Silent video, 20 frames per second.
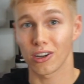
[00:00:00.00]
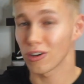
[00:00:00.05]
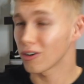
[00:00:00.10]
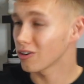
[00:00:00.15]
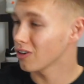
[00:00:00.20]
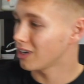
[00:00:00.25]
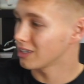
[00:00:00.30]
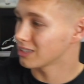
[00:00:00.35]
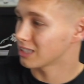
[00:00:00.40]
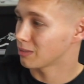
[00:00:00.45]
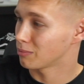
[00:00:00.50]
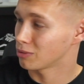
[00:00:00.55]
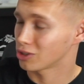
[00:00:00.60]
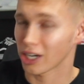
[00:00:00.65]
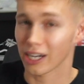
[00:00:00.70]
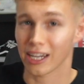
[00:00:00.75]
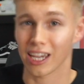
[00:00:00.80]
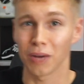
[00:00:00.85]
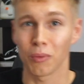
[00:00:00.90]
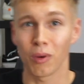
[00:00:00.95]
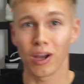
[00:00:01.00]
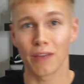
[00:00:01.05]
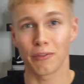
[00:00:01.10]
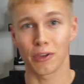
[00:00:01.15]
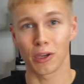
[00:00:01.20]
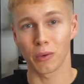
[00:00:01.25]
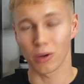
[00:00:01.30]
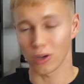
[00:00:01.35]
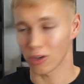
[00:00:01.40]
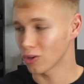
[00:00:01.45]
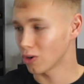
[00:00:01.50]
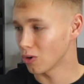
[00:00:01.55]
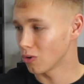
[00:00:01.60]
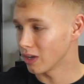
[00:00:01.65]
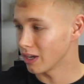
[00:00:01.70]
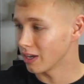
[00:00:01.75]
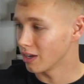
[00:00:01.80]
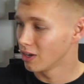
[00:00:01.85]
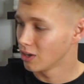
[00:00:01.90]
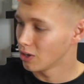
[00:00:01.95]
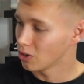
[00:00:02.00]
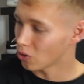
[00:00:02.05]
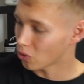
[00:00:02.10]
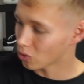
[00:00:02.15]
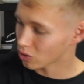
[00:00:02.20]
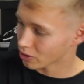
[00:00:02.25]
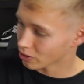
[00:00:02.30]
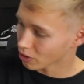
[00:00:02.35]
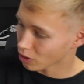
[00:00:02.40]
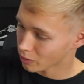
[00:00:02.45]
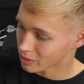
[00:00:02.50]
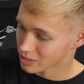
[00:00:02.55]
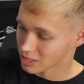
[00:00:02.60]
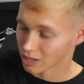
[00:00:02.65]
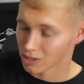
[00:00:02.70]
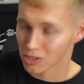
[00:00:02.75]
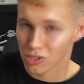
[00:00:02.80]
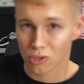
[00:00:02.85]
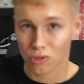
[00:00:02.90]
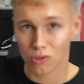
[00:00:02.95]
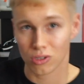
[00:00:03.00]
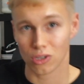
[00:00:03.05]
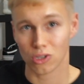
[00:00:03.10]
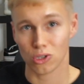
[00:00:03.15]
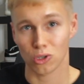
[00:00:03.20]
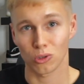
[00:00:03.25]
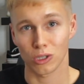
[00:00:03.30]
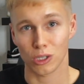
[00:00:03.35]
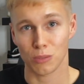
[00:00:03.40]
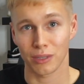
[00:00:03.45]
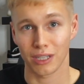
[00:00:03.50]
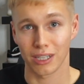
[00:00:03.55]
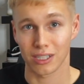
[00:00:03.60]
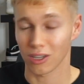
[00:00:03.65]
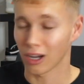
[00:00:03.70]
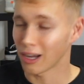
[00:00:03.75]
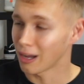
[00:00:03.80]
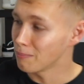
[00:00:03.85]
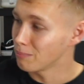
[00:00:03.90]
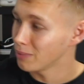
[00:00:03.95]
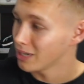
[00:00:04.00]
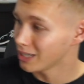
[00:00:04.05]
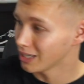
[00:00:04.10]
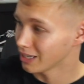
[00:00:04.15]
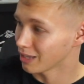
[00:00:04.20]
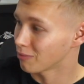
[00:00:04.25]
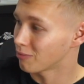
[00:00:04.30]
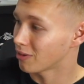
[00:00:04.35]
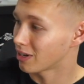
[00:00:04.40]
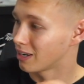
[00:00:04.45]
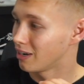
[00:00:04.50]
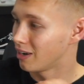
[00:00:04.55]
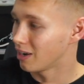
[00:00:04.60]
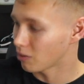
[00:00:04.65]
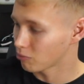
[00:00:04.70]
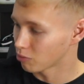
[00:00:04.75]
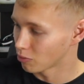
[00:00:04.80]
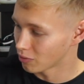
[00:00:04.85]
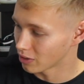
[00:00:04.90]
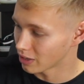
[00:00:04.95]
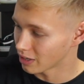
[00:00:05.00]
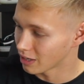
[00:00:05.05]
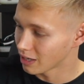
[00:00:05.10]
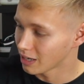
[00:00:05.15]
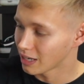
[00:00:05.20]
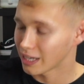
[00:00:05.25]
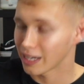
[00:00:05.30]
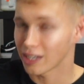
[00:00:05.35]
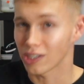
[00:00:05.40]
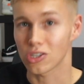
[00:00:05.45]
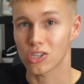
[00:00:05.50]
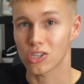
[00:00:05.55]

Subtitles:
long line denim jacket, whatever you want to call it. All I know is that as soon as I saw this piece, I immediately fell in love with it. It's